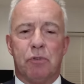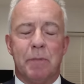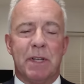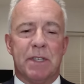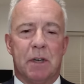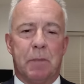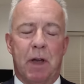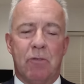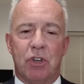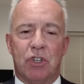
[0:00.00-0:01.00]
perimeter
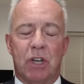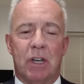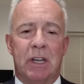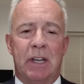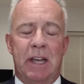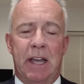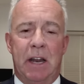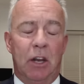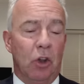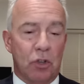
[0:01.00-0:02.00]
by Russia, a
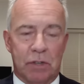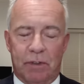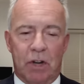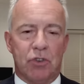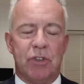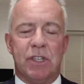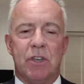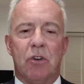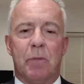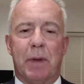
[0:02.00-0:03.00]
lot of countries in
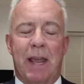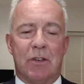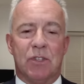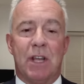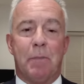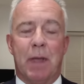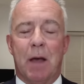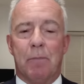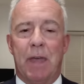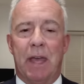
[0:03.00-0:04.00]
Europe are now stepping
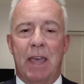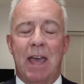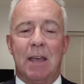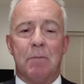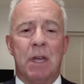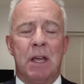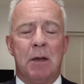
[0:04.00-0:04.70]
up their game.